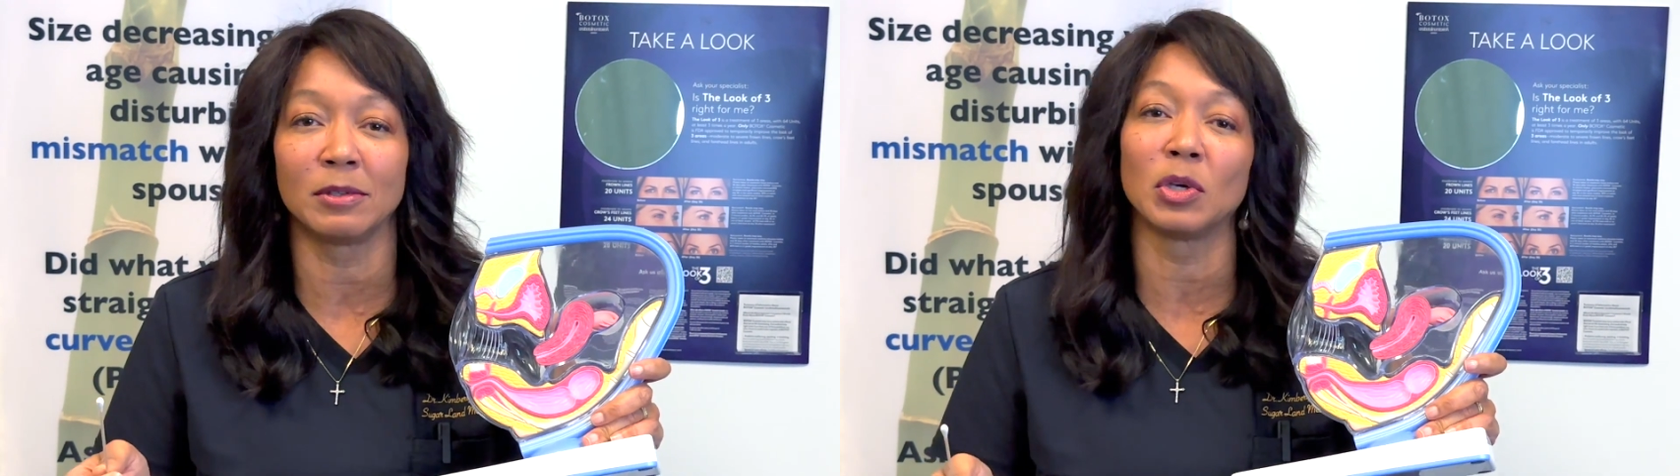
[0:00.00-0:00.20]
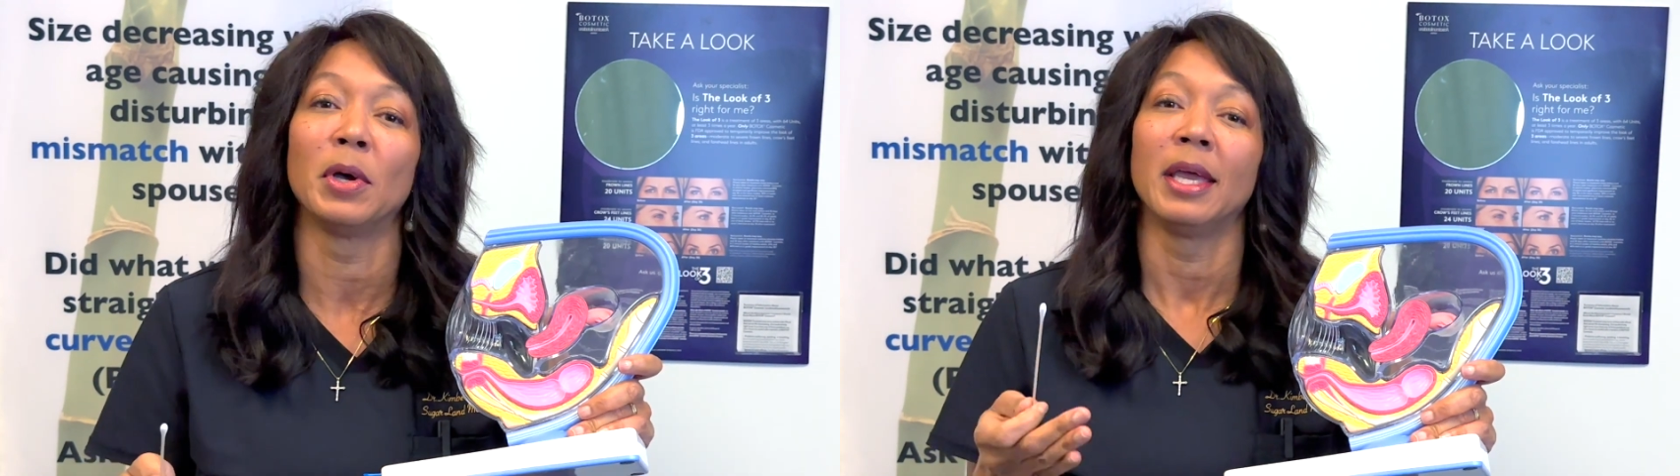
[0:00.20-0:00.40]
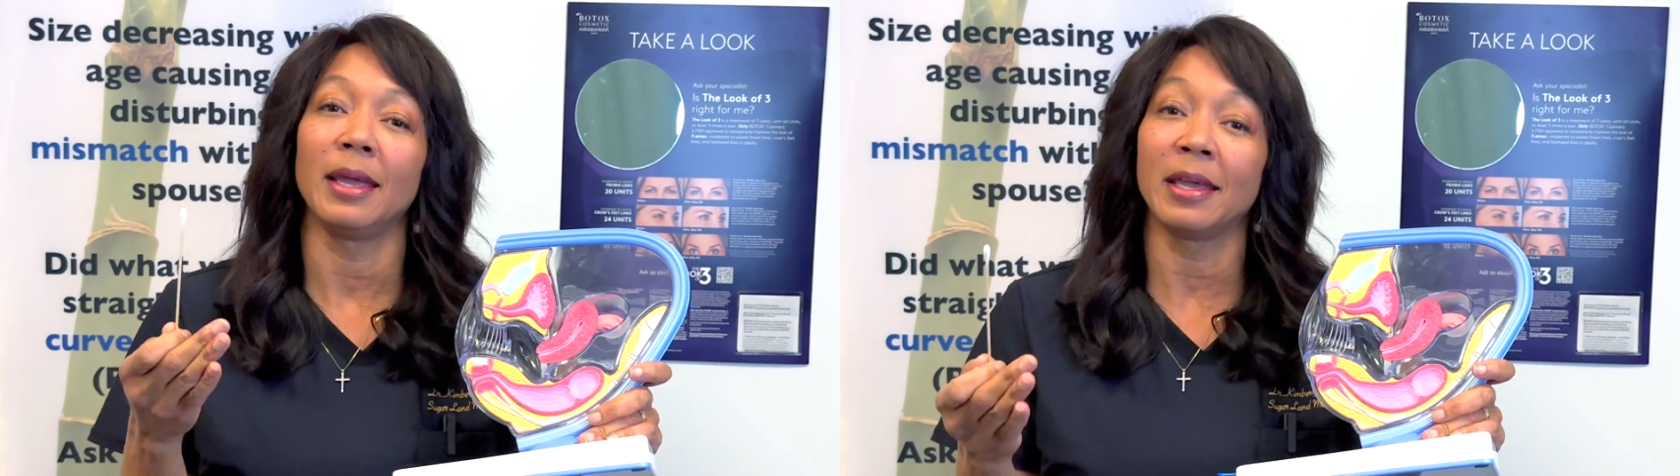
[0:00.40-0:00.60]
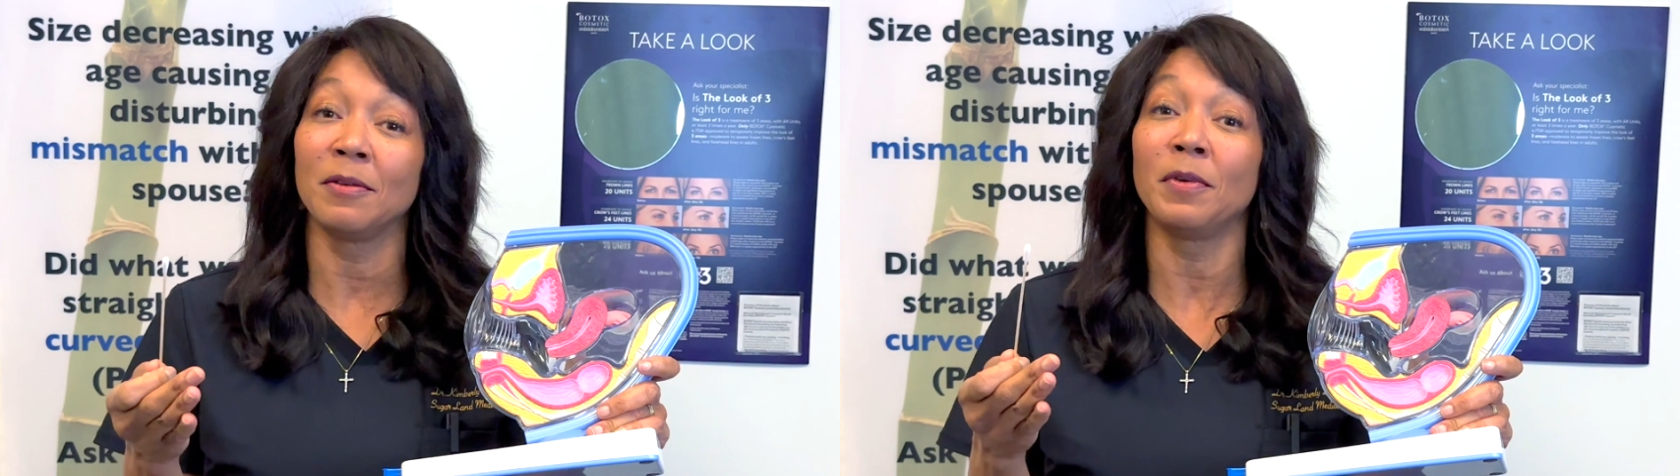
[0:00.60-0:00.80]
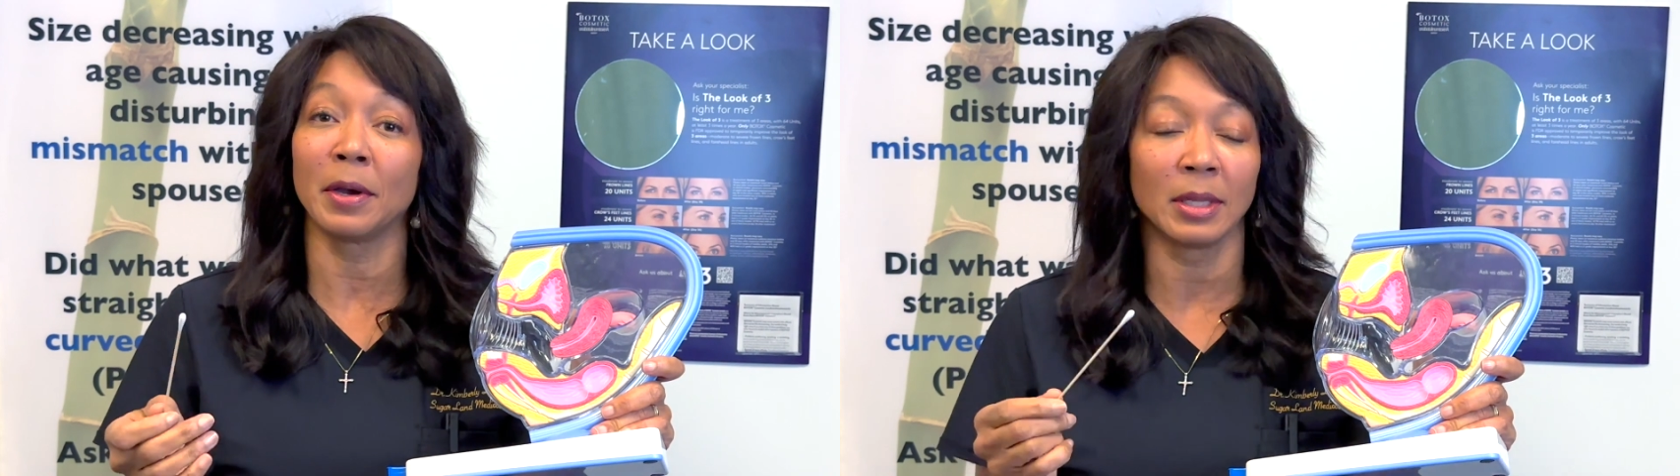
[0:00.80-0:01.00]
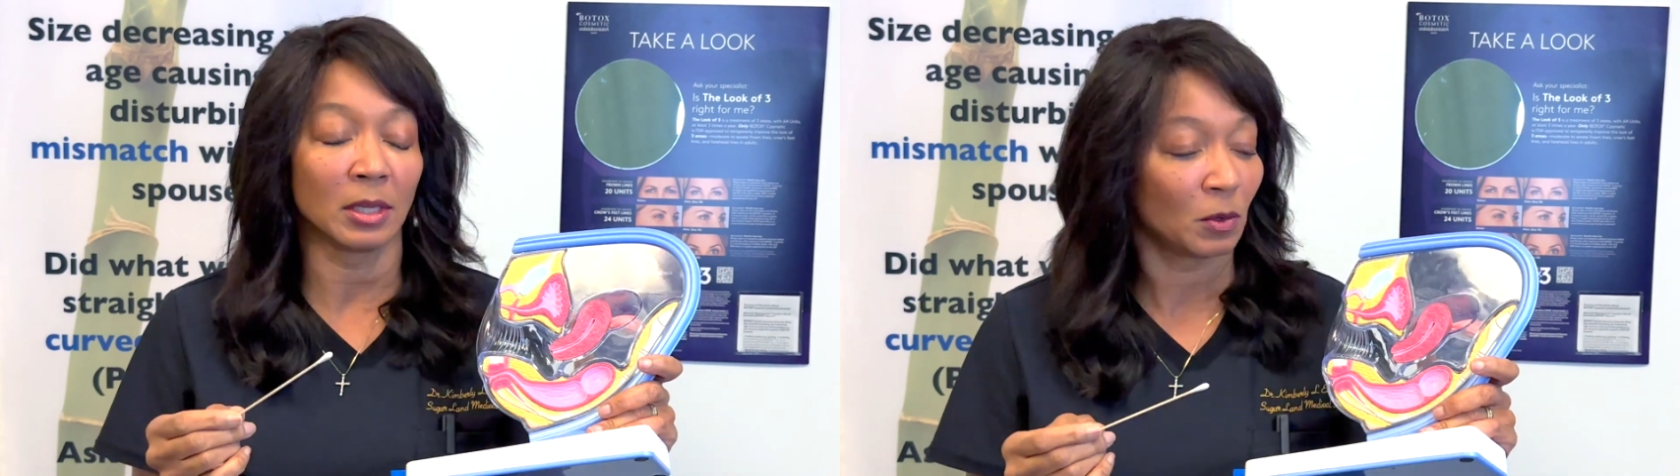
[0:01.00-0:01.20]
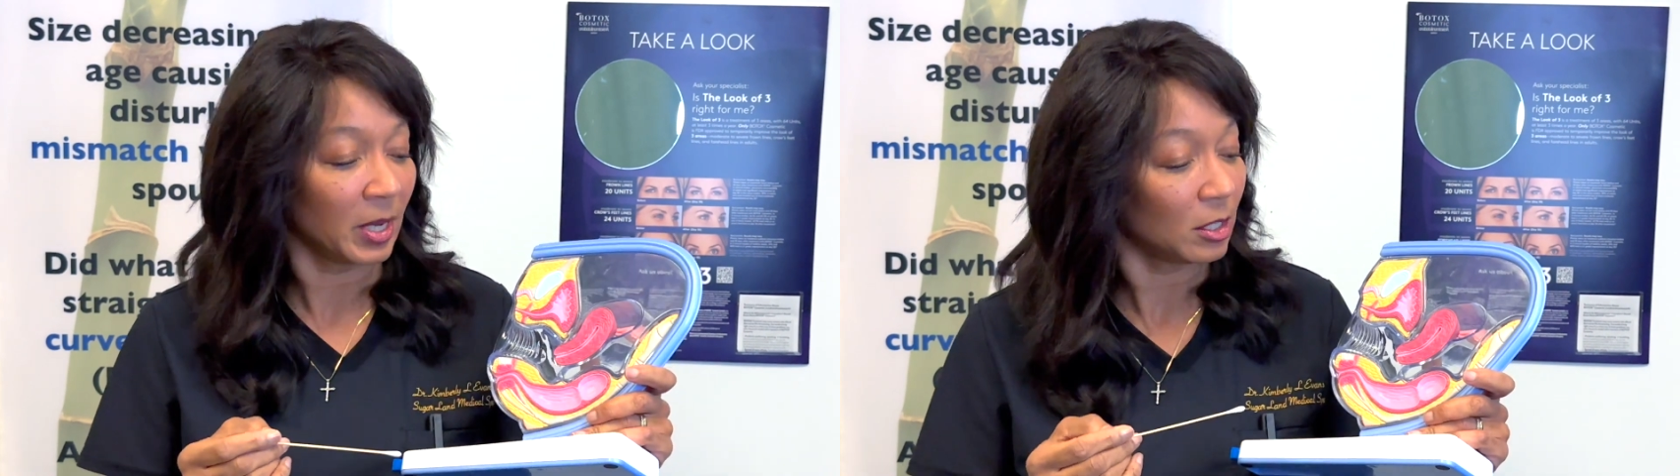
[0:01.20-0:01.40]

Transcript: So it can vary a little bit.